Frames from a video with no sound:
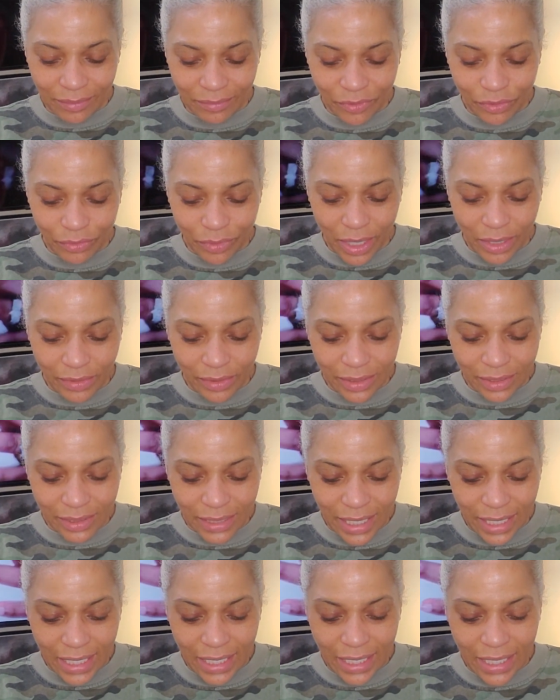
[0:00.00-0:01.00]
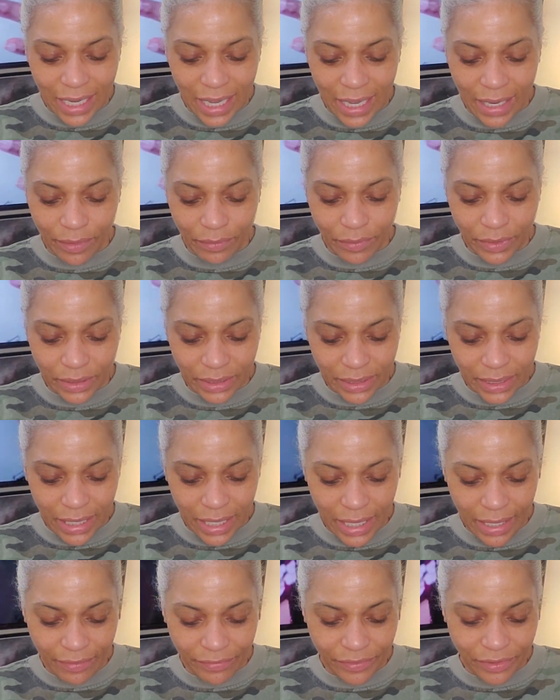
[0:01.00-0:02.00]
throughout the day I wouldn't
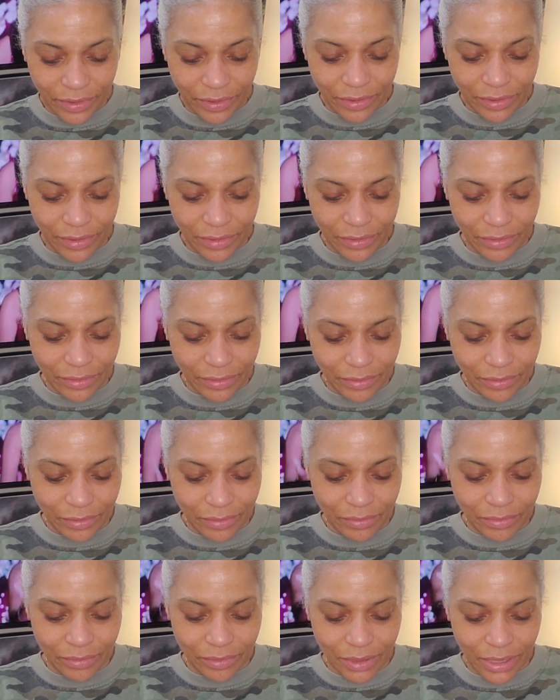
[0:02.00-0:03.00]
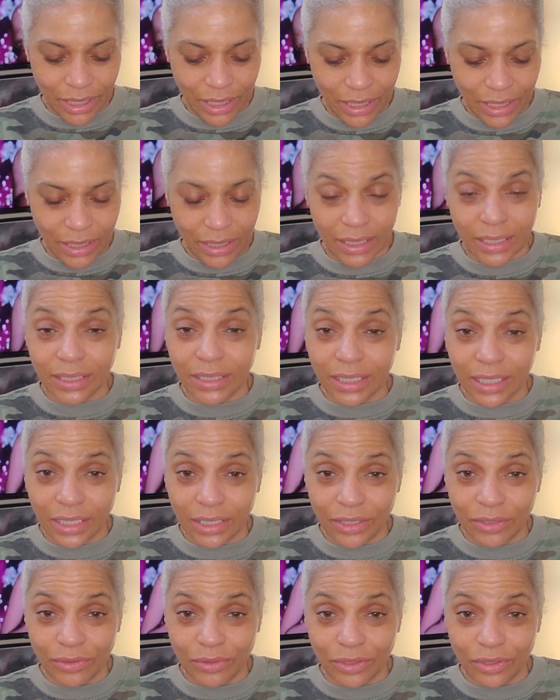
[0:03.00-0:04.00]
have to
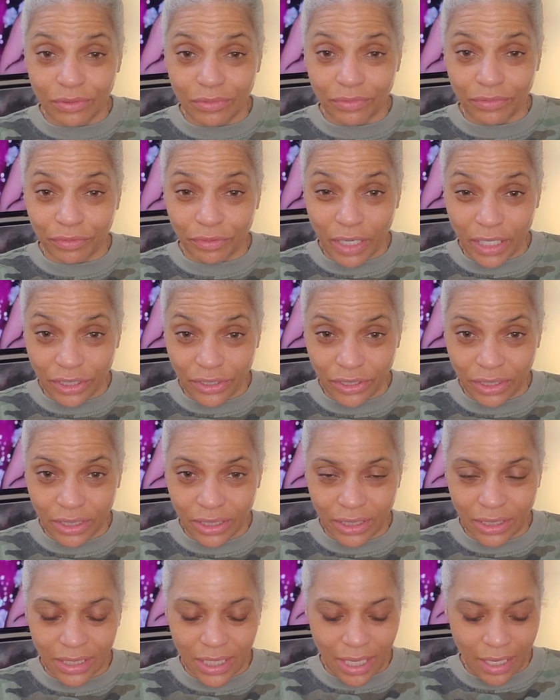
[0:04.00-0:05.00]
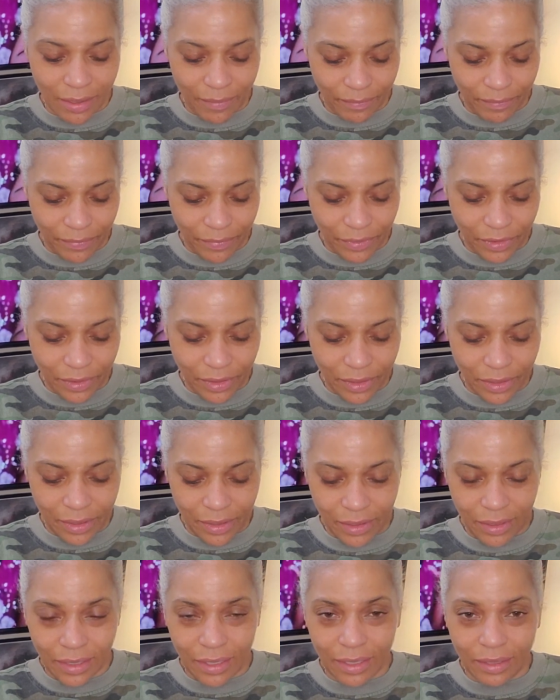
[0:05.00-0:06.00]
continue to freshen up
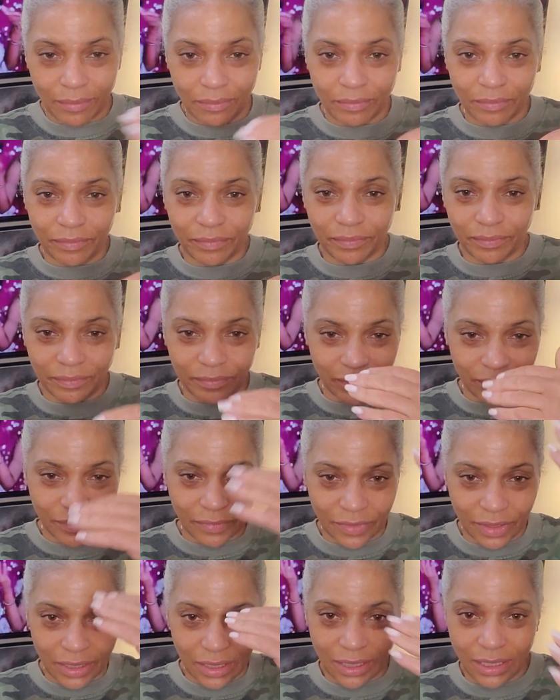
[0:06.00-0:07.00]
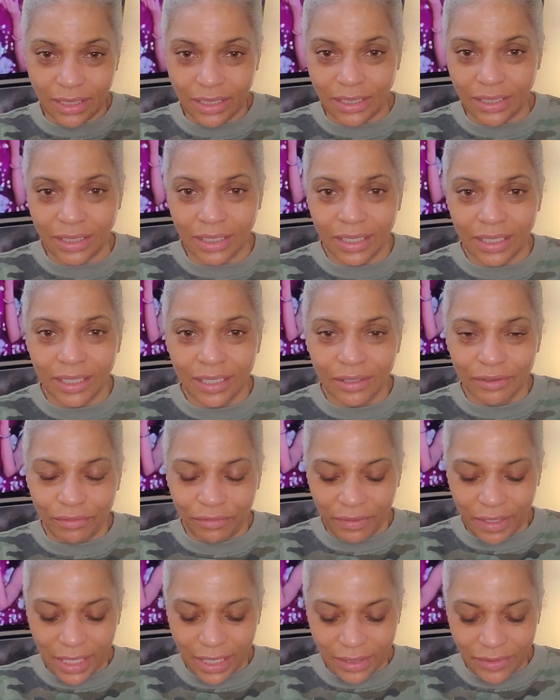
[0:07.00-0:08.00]
the
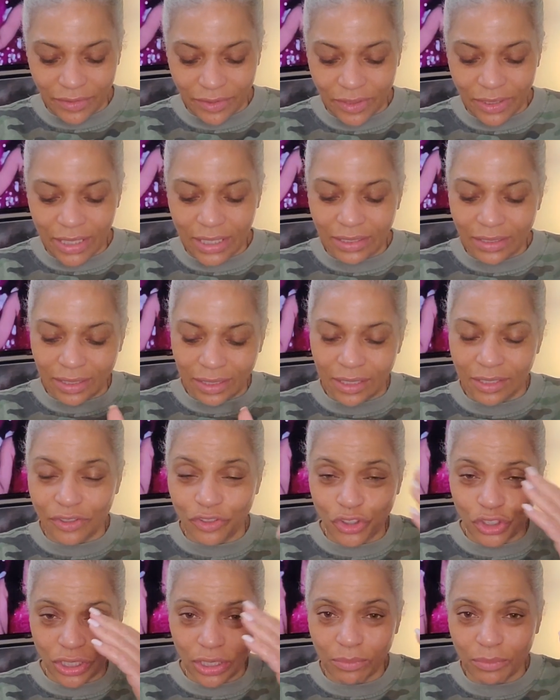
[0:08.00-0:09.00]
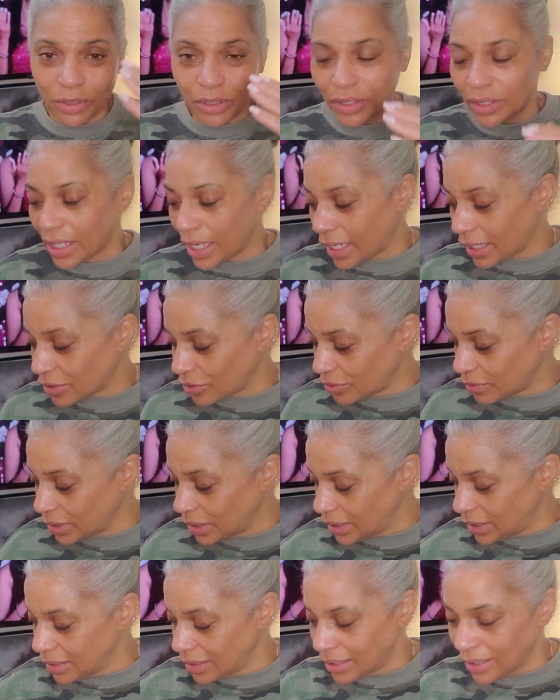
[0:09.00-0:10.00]
face. The shimmer
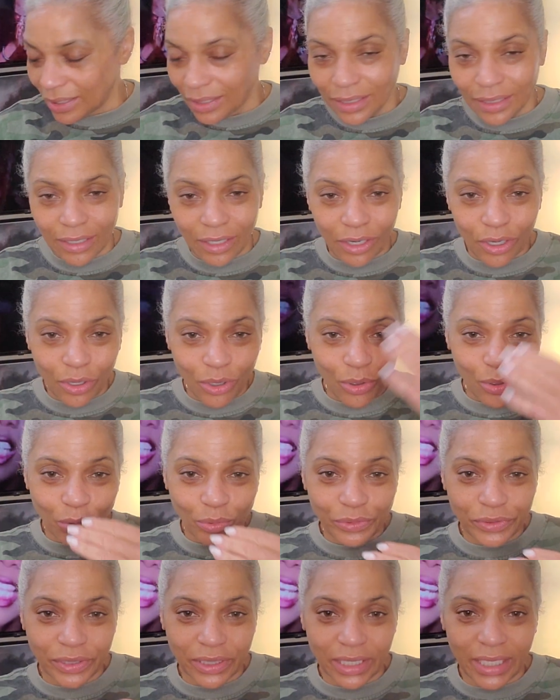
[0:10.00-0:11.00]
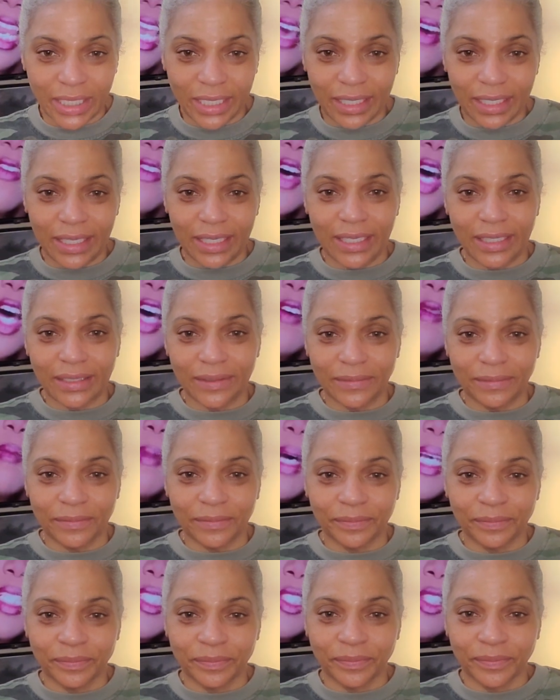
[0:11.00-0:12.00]
actually holds and
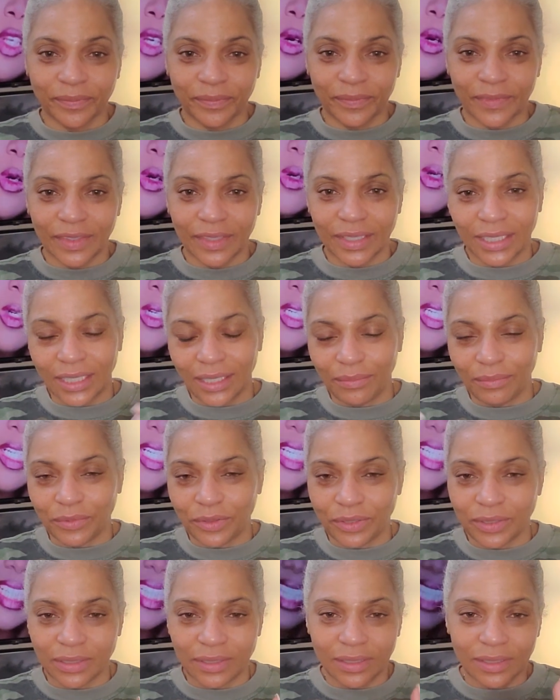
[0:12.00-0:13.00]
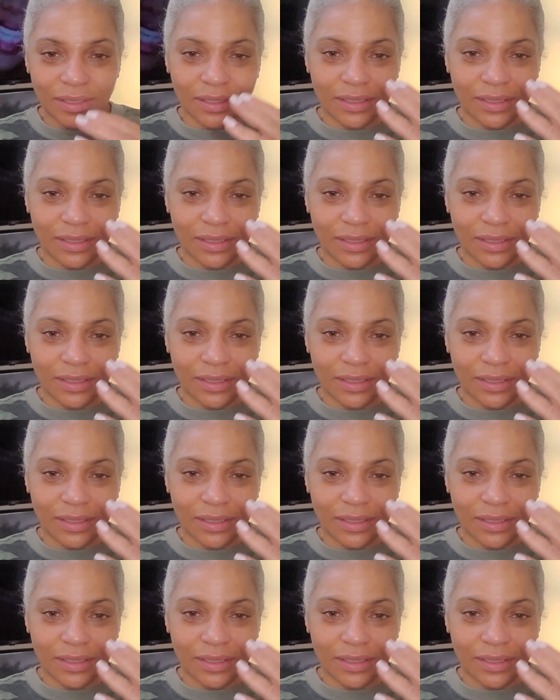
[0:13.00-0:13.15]
keeps